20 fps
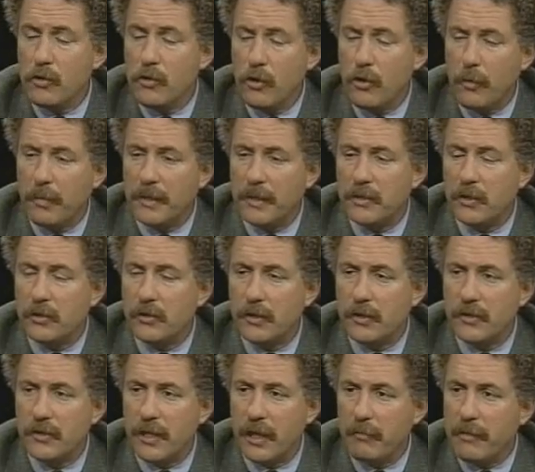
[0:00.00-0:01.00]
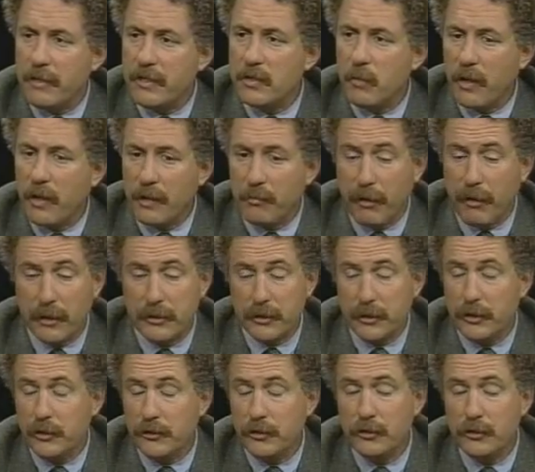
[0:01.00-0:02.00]
No, but it's also the same reason why the
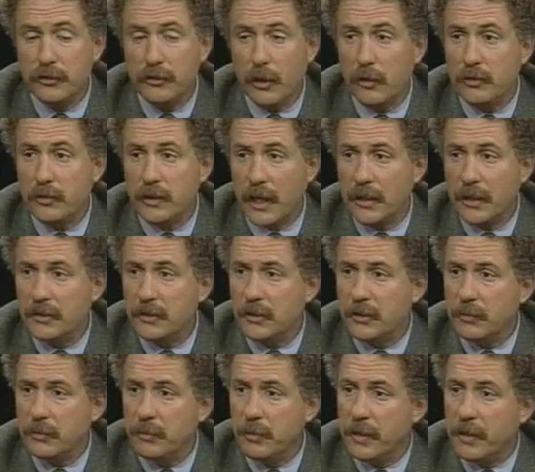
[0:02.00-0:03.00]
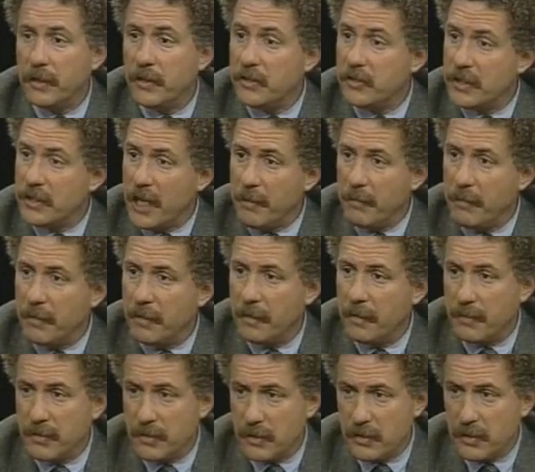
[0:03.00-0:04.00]
prosecution chose not to put in the statement
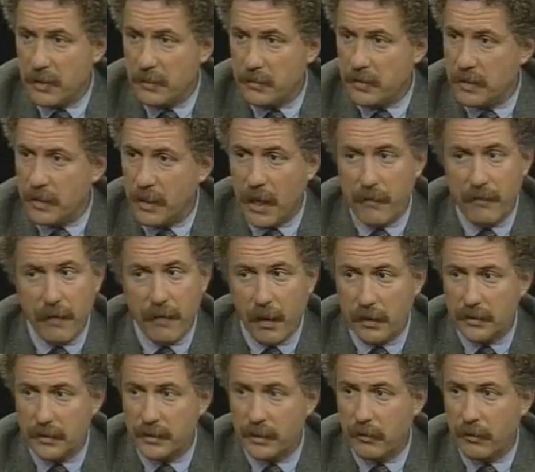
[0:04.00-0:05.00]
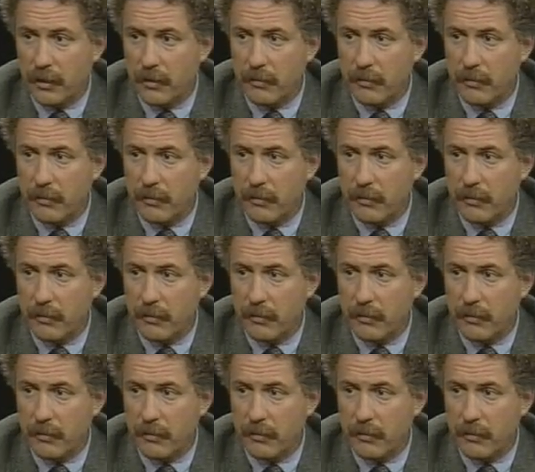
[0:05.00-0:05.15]
that Mr. Simpson gave voluntarily.